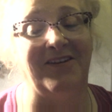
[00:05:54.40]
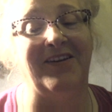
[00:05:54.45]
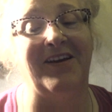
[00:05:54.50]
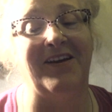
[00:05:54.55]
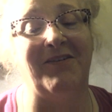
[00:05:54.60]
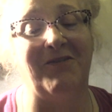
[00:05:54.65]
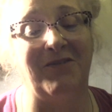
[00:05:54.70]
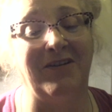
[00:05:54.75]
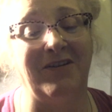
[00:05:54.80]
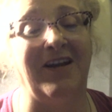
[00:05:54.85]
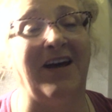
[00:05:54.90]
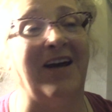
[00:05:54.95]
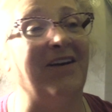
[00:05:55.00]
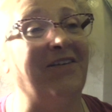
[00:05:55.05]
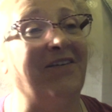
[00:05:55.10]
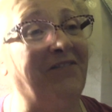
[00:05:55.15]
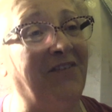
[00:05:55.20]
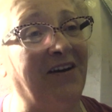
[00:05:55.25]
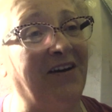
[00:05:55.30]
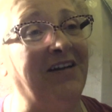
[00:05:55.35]
that was a lot
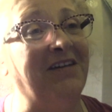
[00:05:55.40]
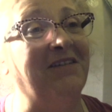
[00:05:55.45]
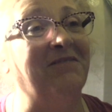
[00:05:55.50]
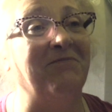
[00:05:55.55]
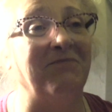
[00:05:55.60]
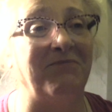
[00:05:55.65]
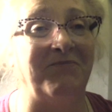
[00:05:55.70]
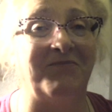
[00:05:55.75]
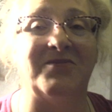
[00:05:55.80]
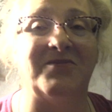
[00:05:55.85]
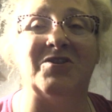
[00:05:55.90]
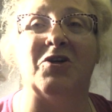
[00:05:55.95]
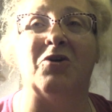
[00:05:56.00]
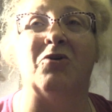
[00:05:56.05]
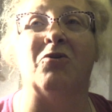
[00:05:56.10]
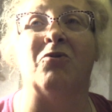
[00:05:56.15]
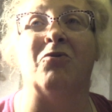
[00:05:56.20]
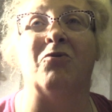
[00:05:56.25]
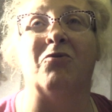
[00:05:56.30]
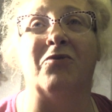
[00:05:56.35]
of fun.
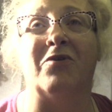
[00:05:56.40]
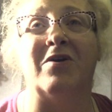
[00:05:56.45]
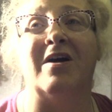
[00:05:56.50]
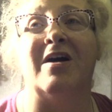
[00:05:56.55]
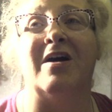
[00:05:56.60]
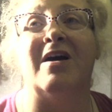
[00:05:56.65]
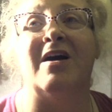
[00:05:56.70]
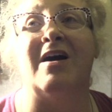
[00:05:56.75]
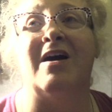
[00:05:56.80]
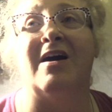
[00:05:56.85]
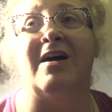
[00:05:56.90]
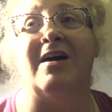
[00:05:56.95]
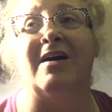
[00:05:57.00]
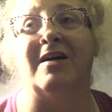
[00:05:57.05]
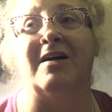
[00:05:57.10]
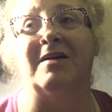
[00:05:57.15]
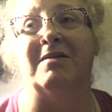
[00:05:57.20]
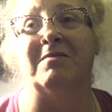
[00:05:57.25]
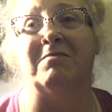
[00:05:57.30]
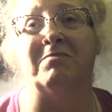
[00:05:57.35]
So,
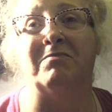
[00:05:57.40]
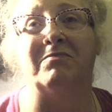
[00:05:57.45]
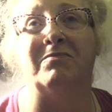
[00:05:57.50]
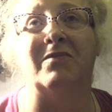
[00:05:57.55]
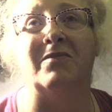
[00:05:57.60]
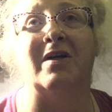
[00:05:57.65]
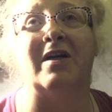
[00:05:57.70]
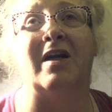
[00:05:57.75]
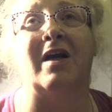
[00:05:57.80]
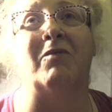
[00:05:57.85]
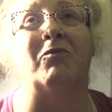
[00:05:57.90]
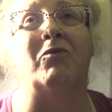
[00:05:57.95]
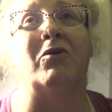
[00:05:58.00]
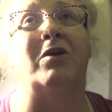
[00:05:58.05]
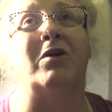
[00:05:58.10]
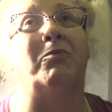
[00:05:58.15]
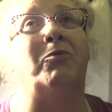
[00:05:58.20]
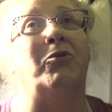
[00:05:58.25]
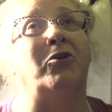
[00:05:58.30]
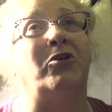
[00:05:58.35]
and I really
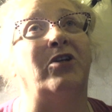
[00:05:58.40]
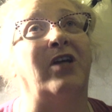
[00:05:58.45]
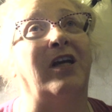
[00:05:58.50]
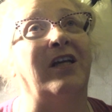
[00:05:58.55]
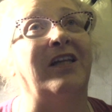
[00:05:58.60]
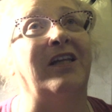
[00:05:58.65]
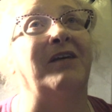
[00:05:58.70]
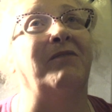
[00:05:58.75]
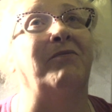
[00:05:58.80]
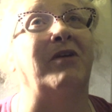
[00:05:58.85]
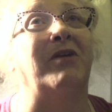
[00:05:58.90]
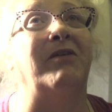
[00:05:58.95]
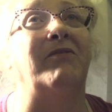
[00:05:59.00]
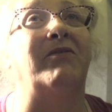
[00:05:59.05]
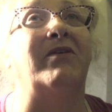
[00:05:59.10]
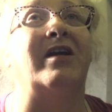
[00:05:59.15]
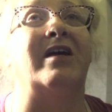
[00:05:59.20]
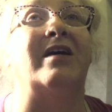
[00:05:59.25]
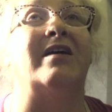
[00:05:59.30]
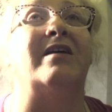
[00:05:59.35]
appreciate them
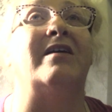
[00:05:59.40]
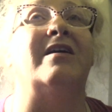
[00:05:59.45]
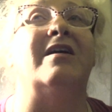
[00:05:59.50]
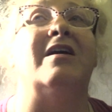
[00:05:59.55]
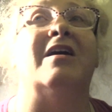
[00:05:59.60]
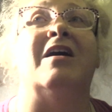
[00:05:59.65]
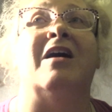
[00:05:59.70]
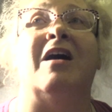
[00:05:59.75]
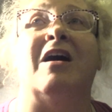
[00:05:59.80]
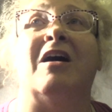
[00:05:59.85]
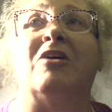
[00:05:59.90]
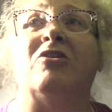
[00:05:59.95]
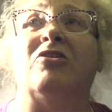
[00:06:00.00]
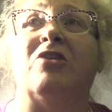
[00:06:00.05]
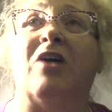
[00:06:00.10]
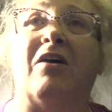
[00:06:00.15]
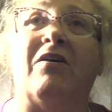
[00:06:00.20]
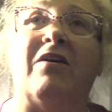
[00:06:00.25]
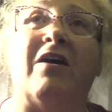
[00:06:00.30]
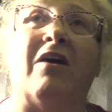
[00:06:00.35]
giving us a
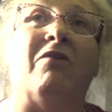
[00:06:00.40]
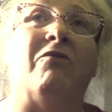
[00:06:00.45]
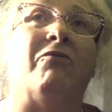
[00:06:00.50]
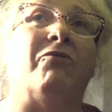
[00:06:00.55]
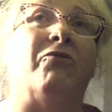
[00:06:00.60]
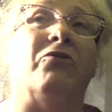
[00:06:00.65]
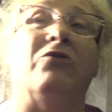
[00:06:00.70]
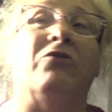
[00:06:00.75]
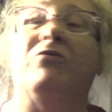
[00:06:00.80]
shout-out for the